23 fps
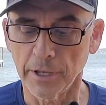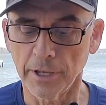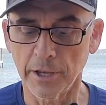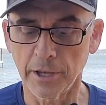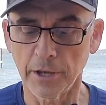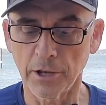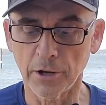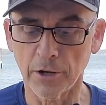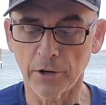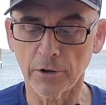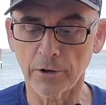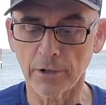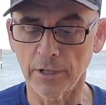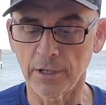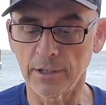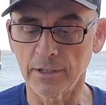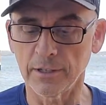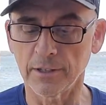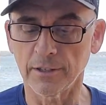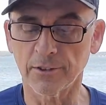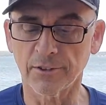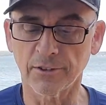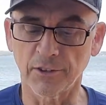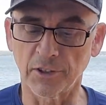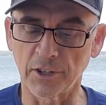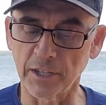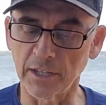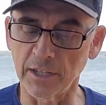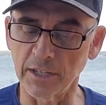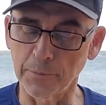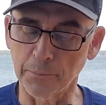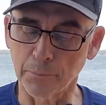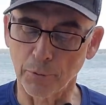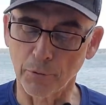here is
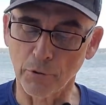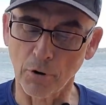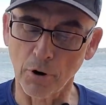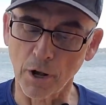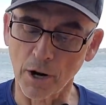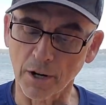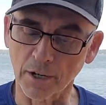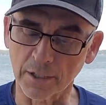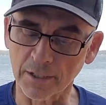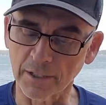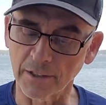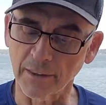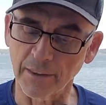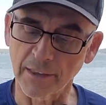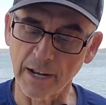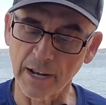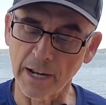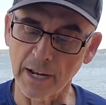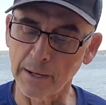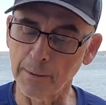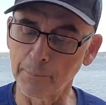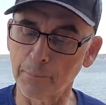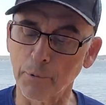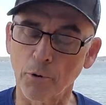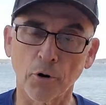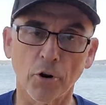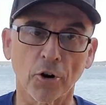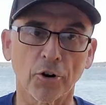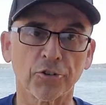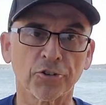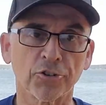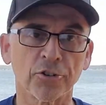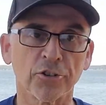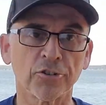the product that I
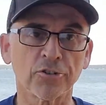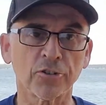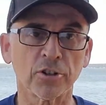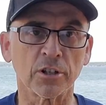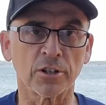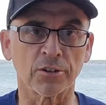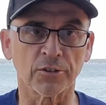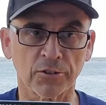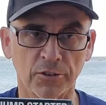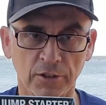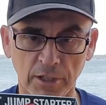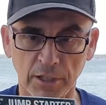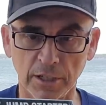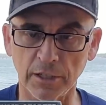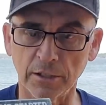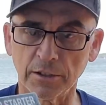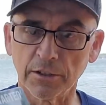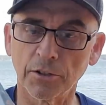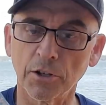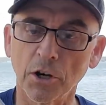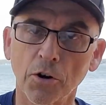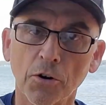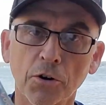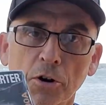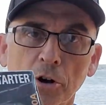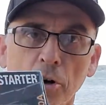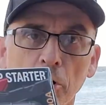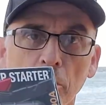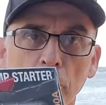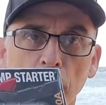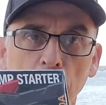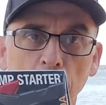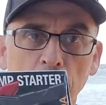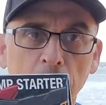purchased. It's the
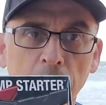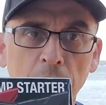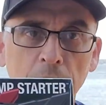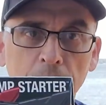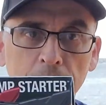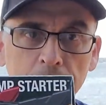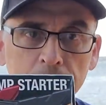NOCO